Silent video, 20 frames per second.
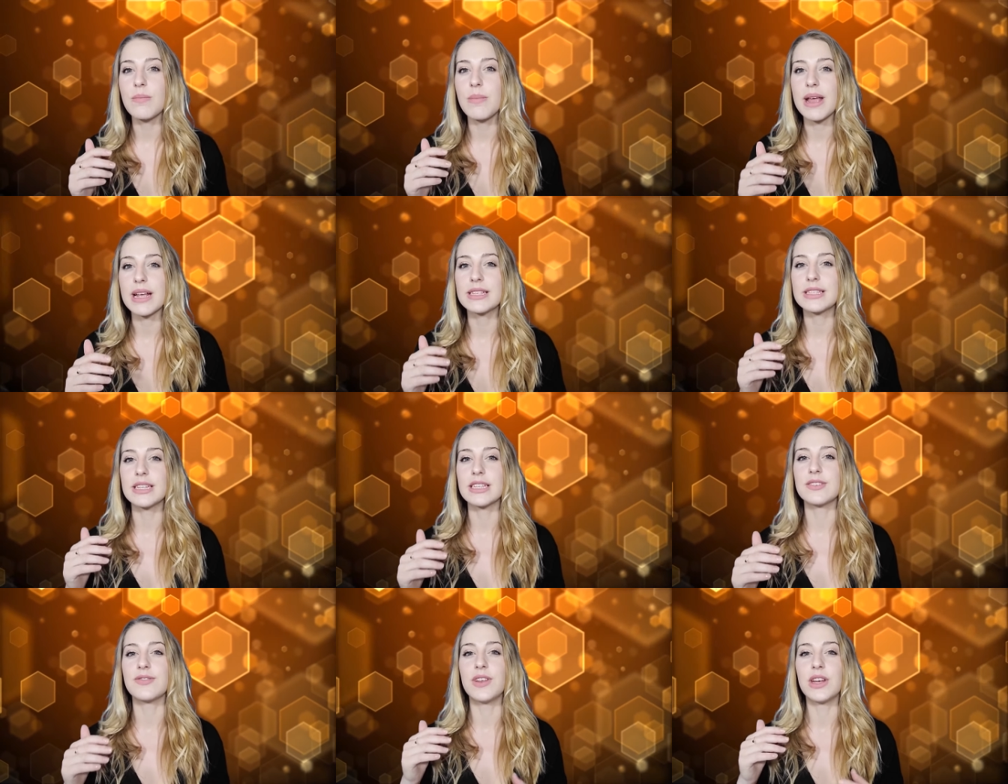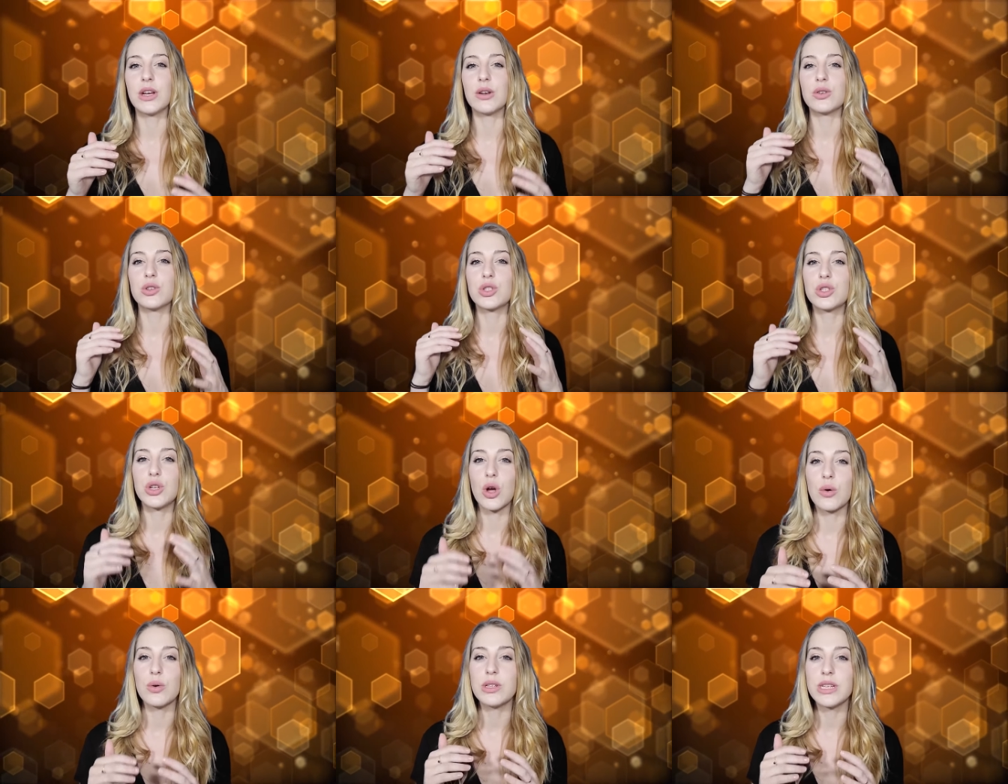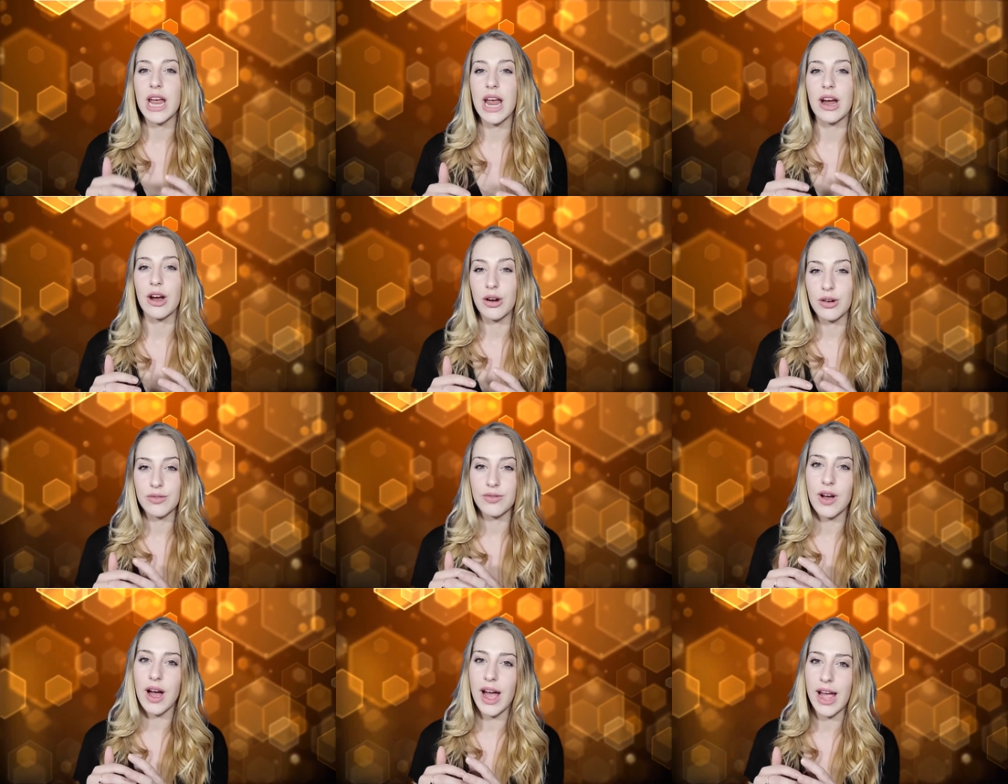makes this video so
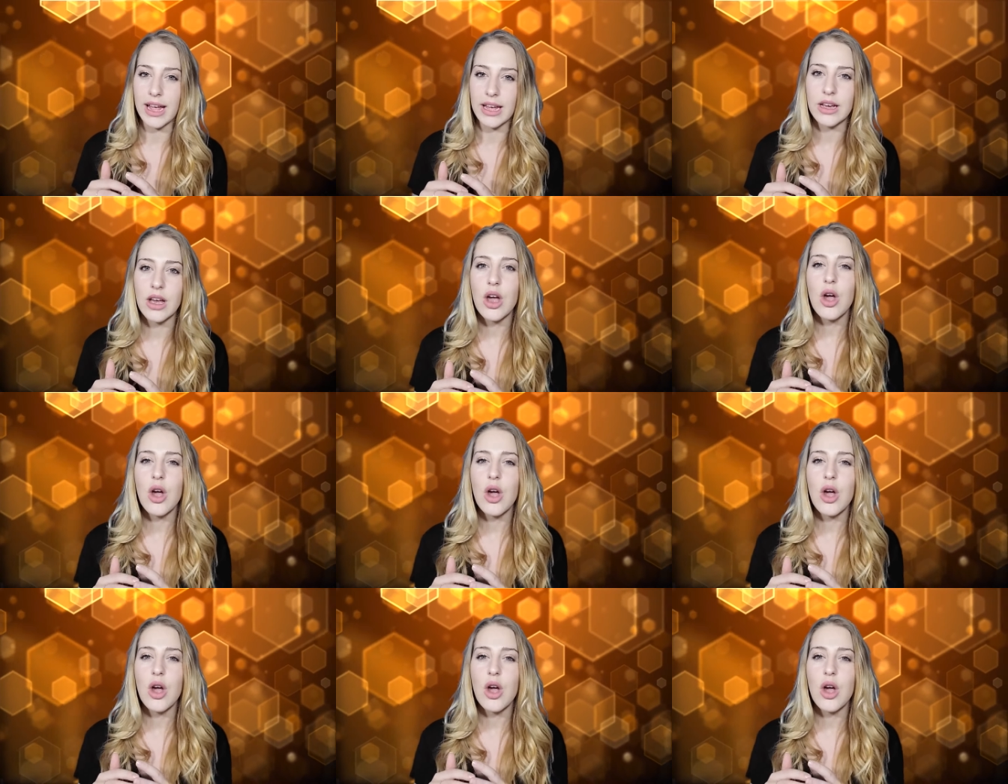terrifying.